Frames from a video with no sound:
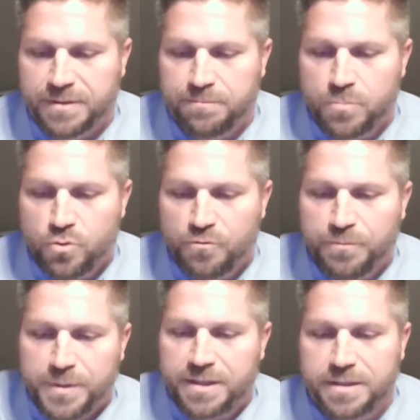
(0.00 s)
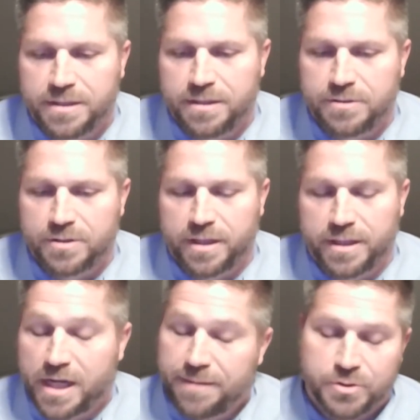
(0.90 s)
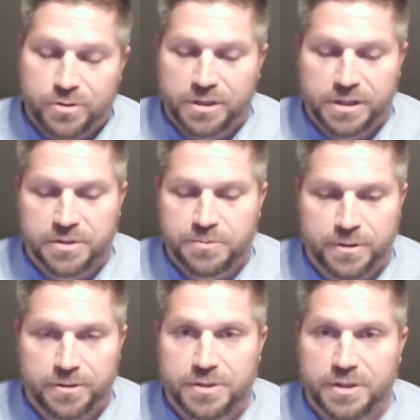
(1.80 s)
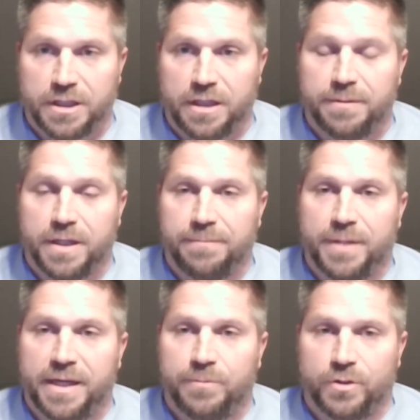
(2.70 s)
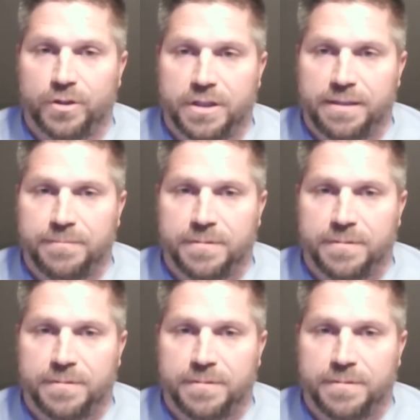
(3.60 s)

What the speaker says: The movement is, and I'm certainly experiencing it on my board.